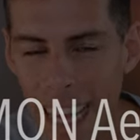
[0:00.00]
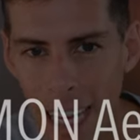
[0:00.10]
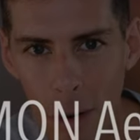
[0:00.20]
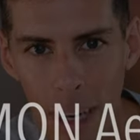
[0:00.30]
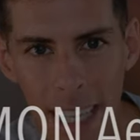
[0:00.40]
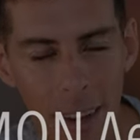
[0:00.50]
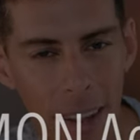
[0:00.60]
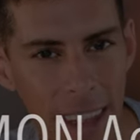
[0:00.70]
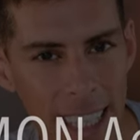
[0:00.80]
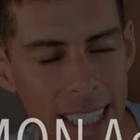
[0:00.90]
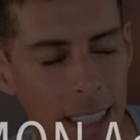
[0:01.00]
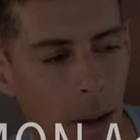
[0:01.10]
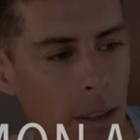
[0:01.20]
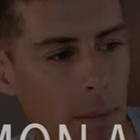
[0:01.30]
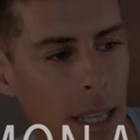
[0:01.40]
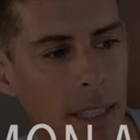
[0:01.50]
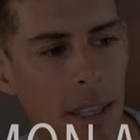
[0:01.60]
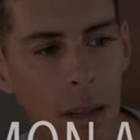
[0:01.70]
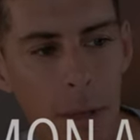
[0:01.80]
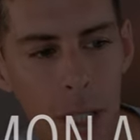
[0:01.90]
And I can already tell that this is going to be the
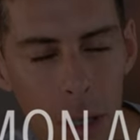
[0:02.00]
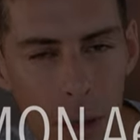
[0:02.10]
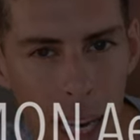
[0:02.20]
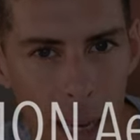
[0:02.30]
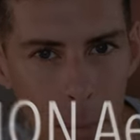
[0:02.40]
Salomon shoe that I